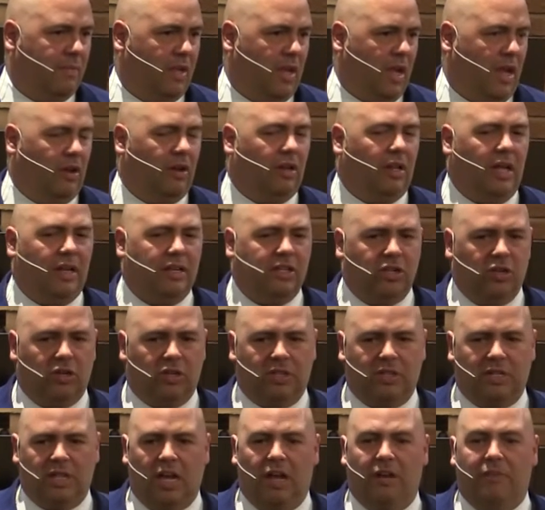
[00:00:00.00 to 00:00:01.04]
and let
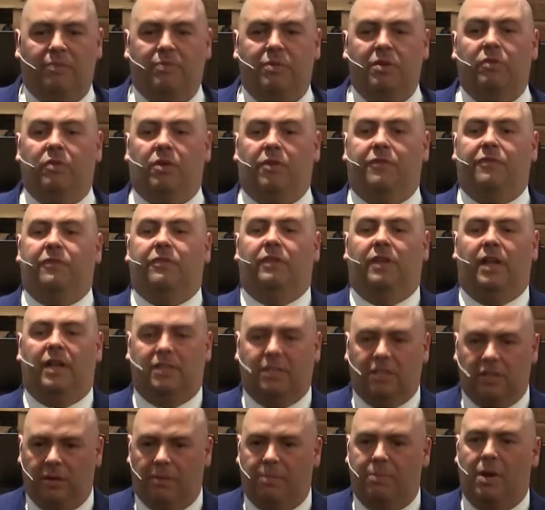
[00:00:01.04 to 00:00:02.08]
yourself be
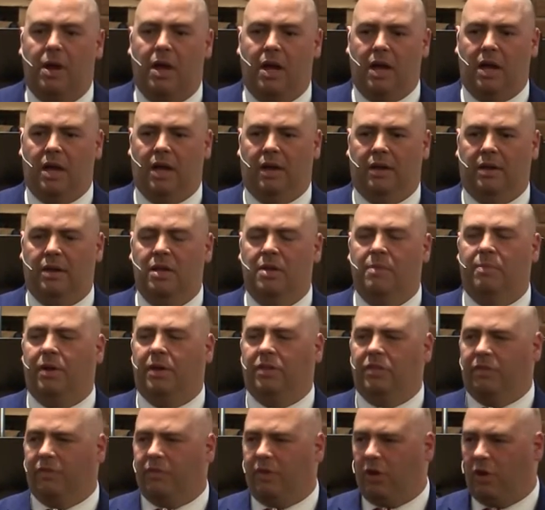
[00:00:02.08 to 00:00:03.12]
reflected upon by
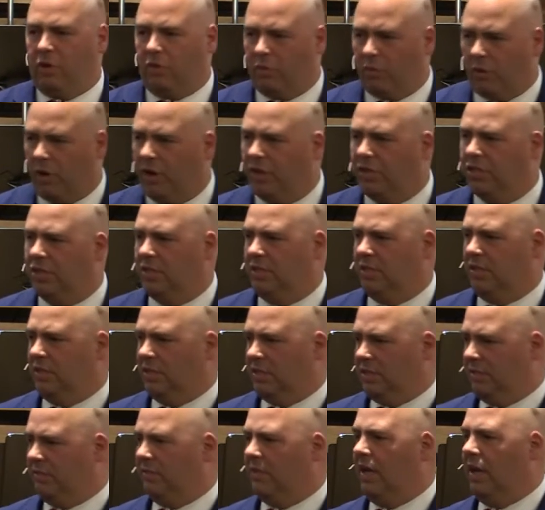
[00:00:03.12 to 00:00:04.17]
the very
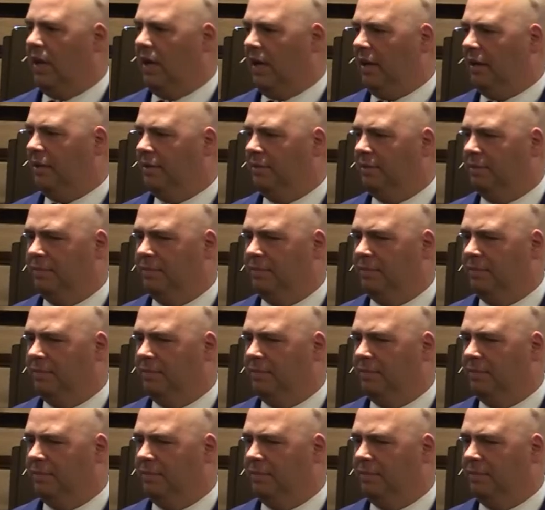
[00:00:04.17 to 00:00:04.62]
righteousness of God.